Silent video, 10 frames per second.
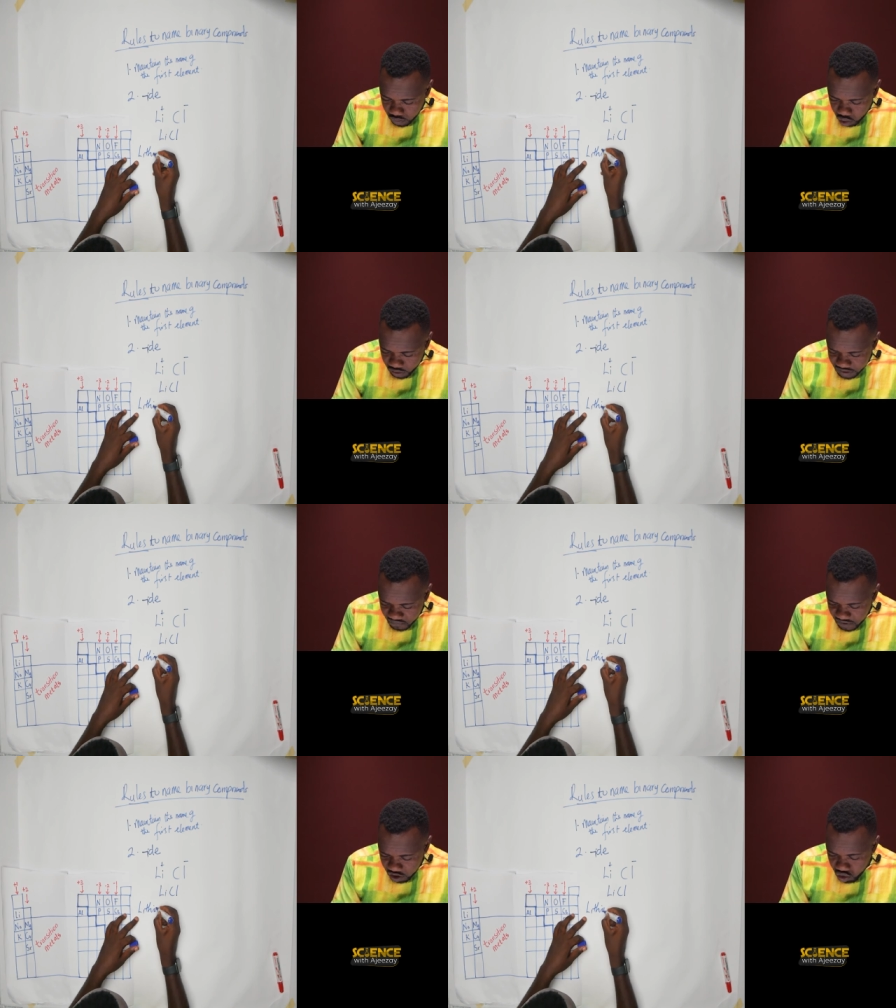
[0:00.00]
because
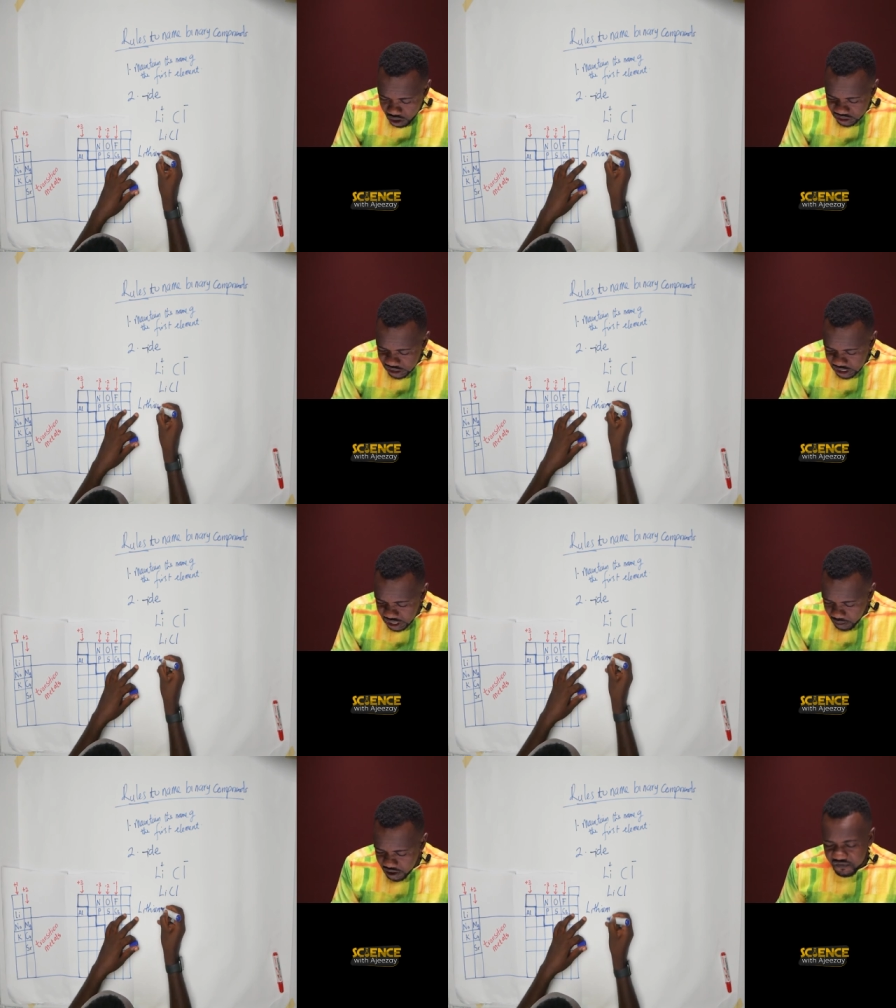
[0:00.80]
the you maintain the
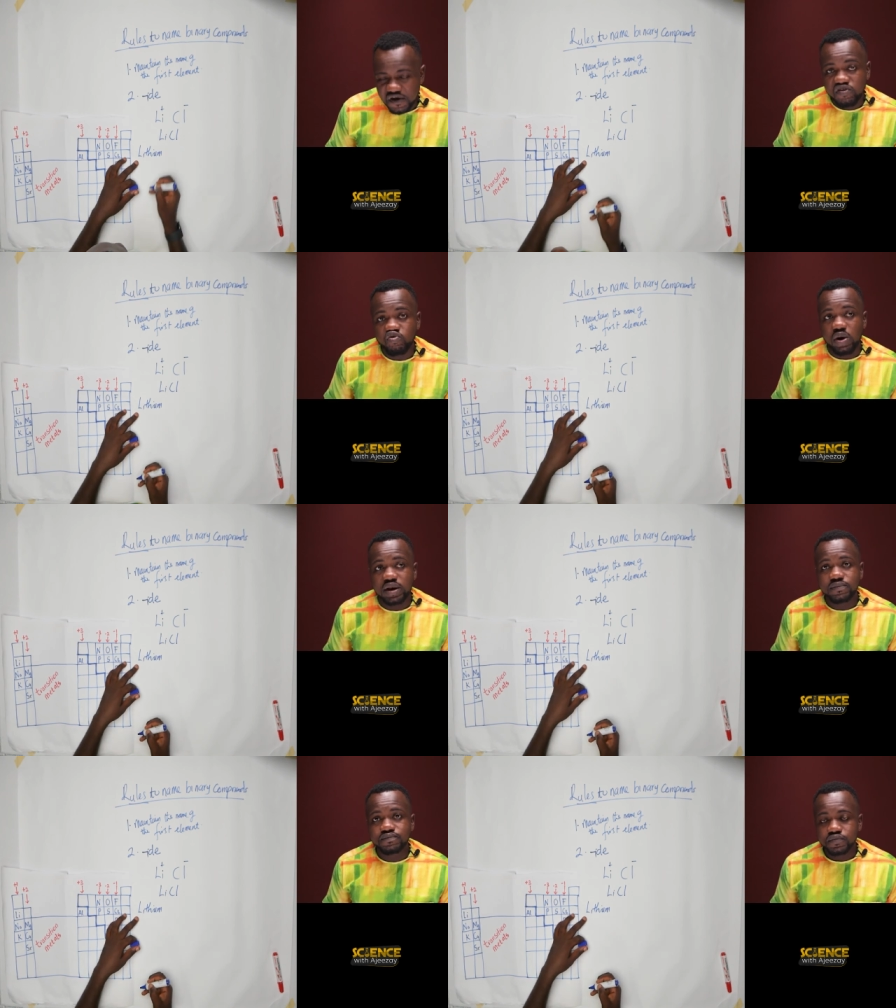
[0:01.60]
name of the first
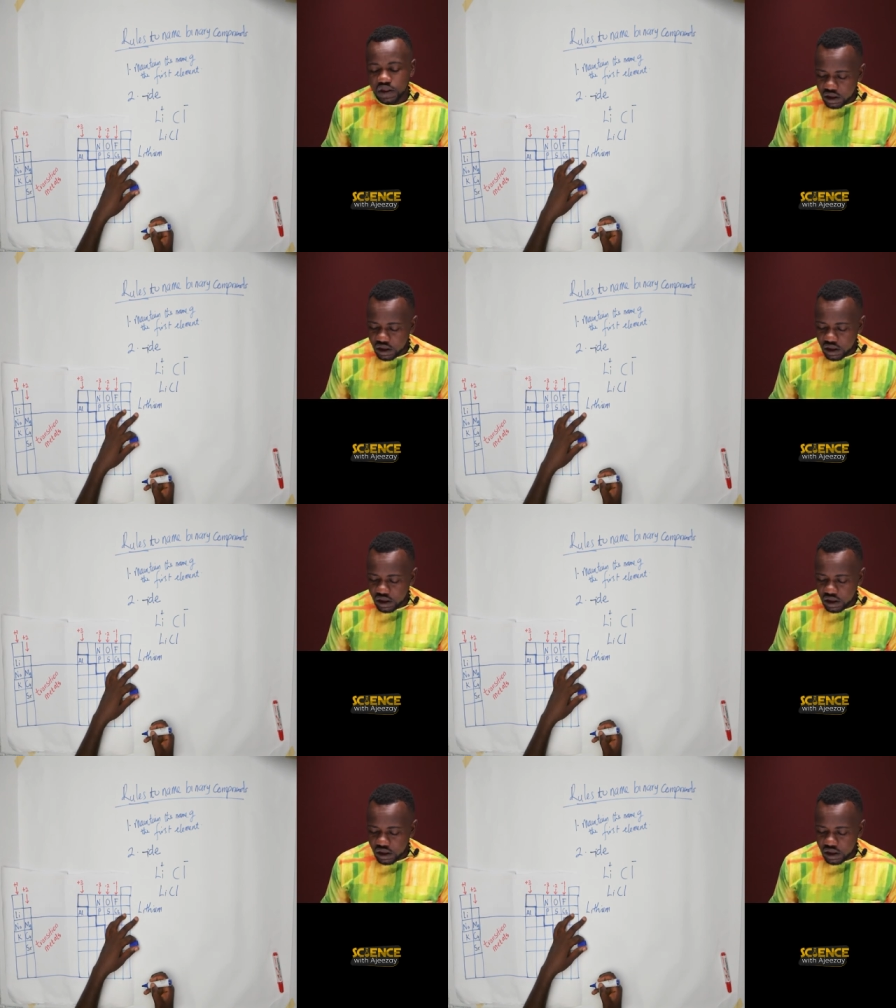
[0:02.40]
one